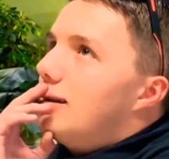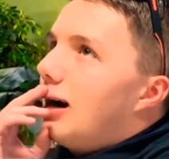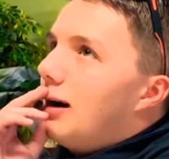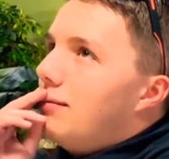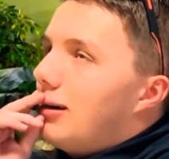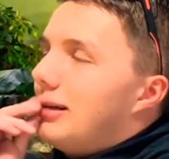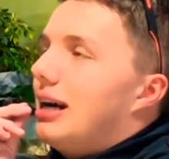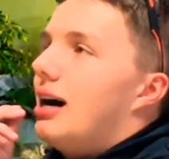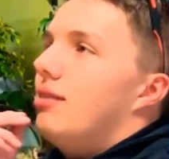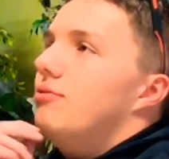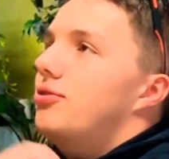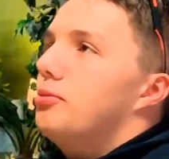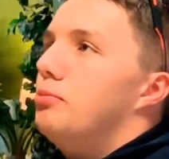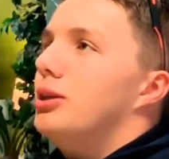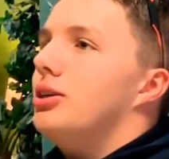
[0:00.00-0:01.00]
I'm
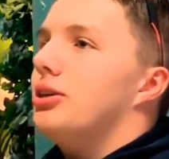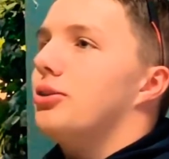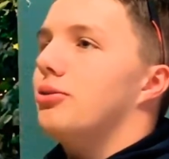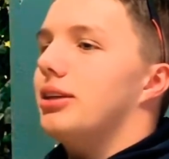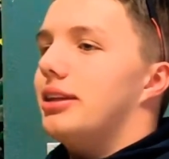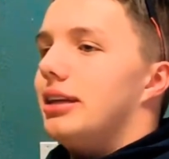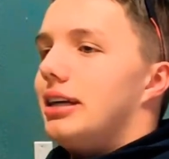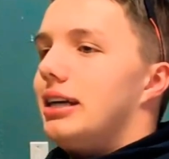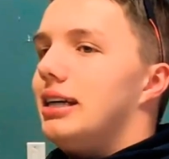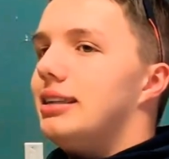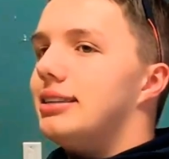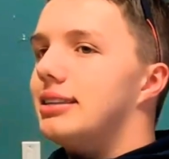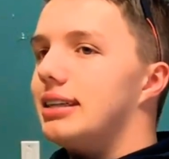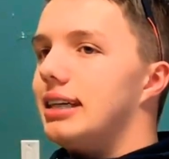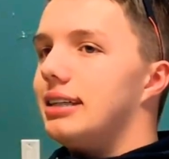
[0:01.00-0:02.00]
familiar with it.
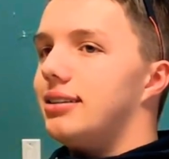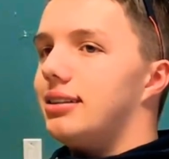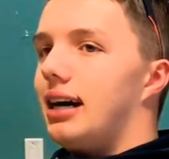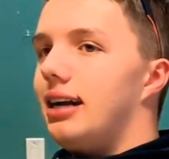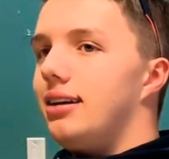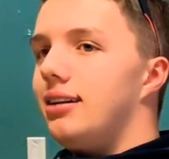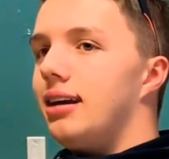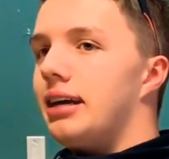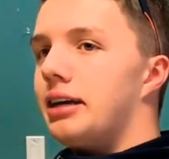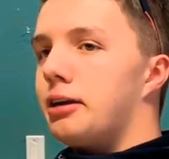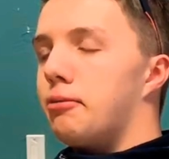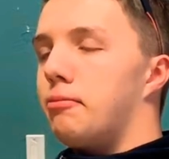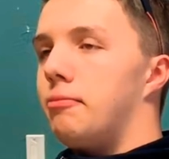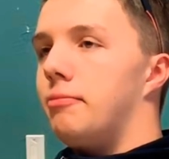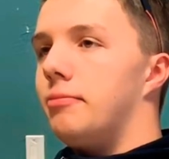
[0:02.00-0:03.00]
It's kind of like
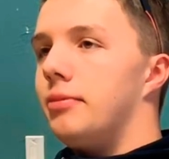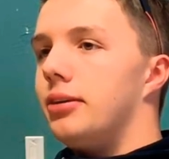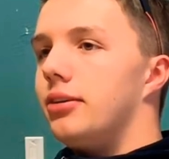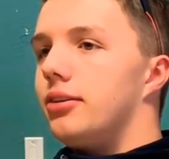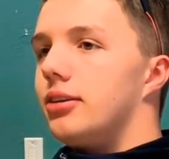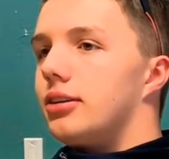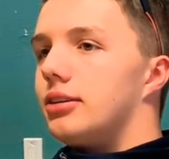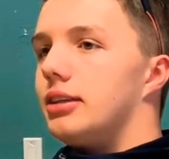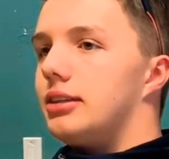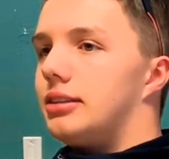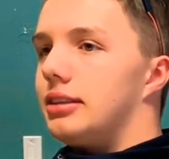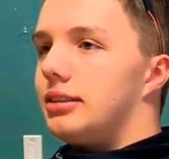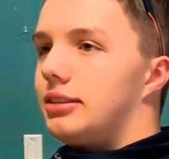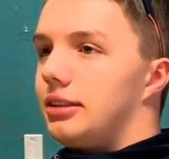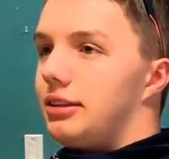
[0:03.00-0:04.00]

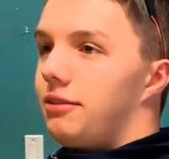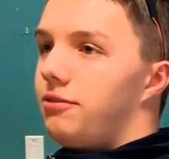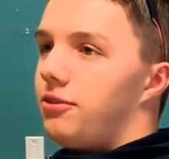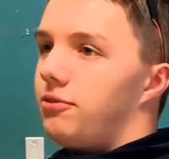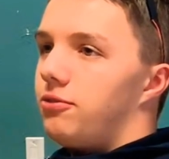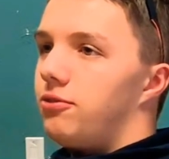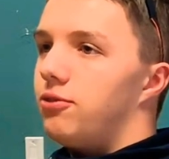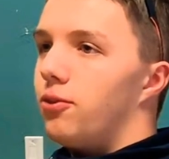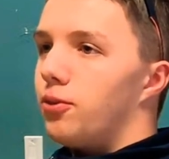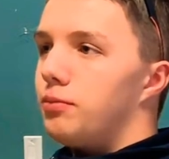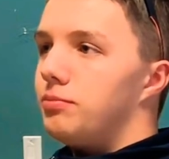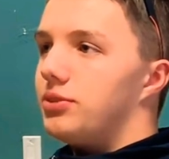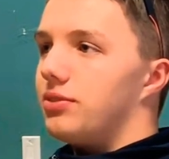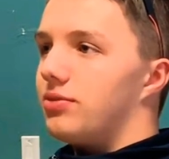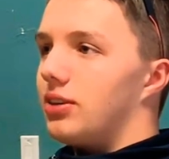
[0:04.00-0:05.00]
the different
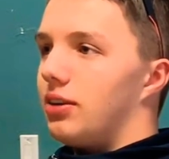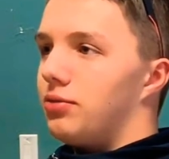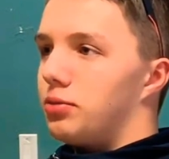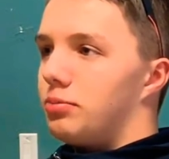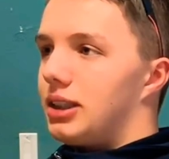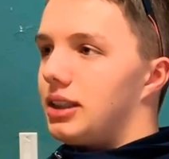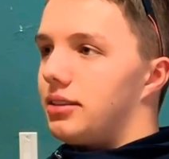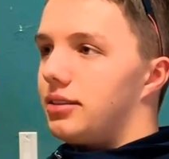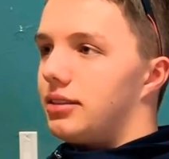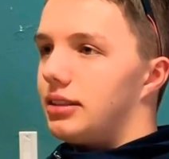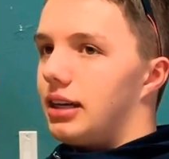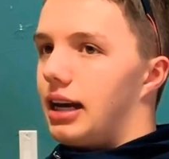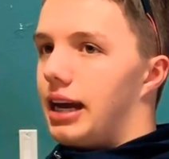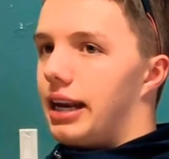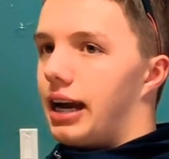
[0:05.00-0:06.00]
forms of government
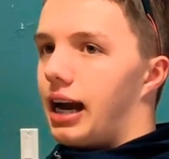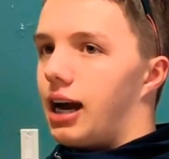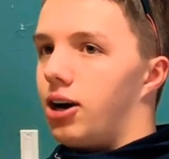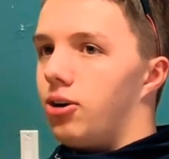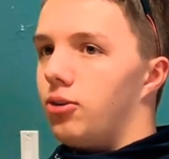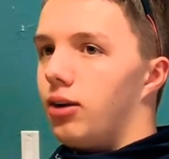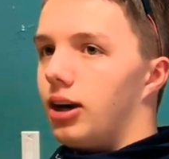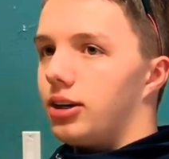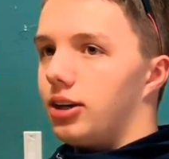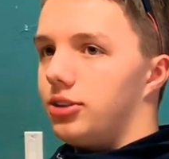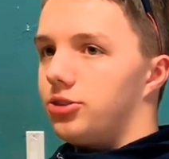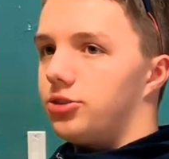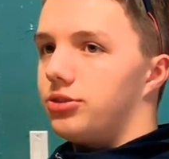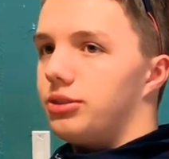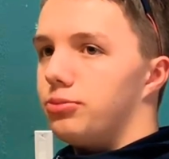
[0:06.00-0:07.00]
and how a
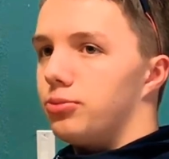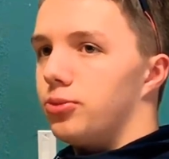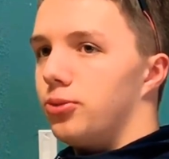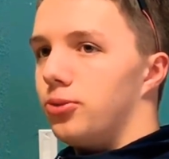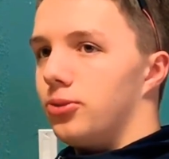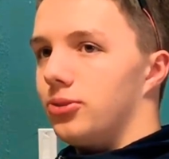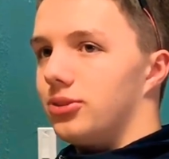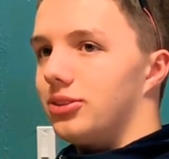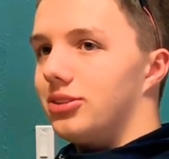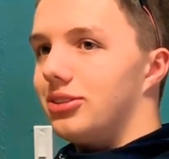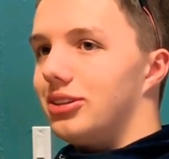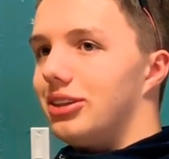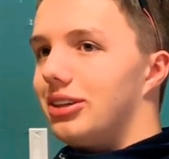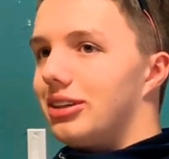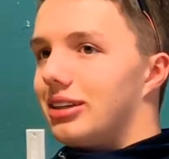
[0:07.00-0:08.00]
country rules
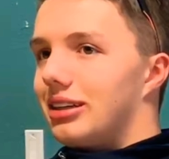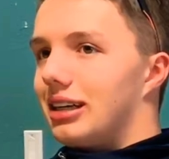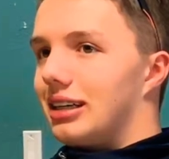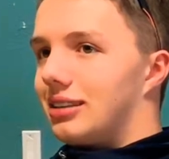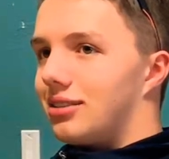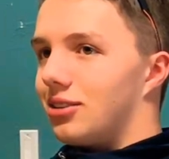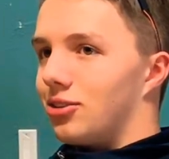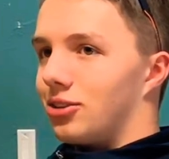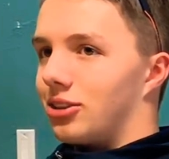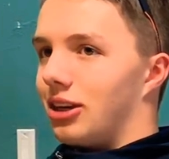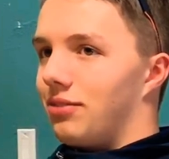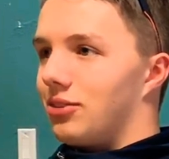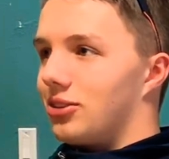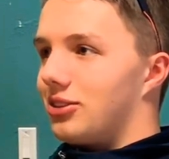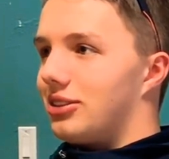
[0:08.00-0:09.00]
or
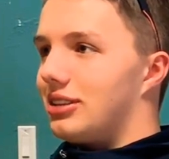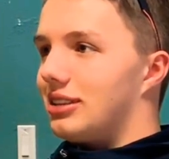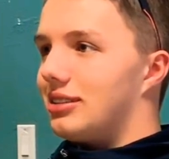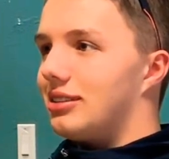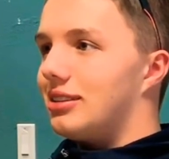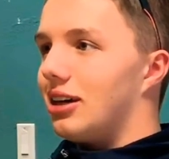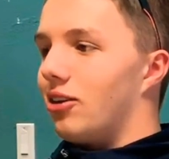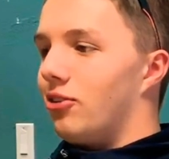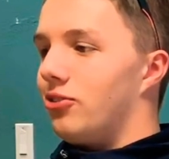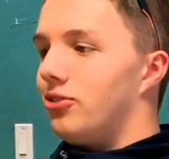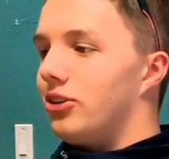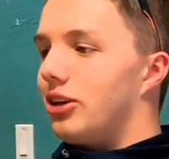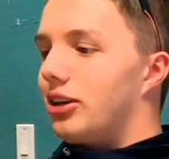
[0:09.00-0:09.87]
governs itself.